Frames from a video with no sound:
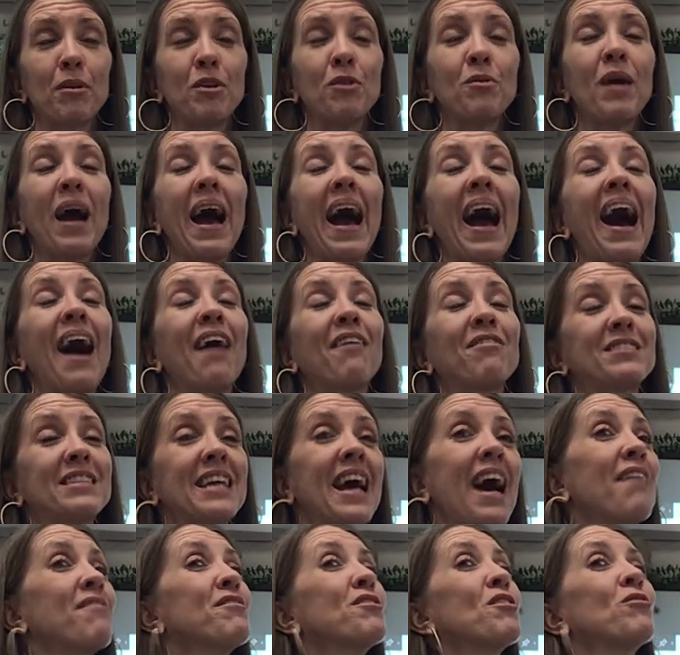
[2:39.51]
You have to
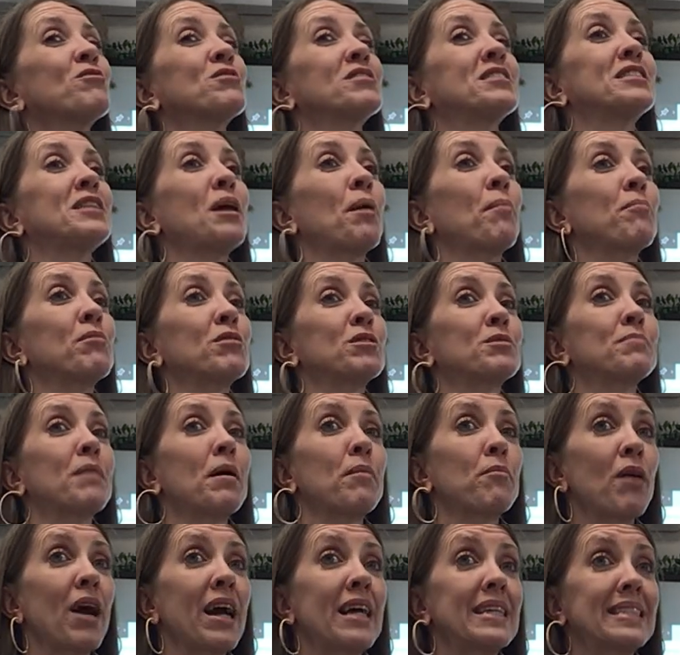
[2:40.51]
have those numbers
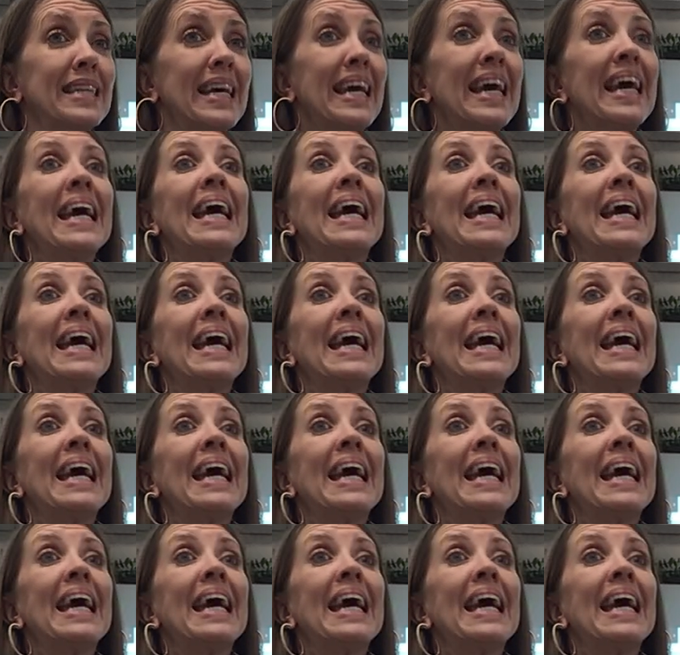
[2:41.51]
memorized.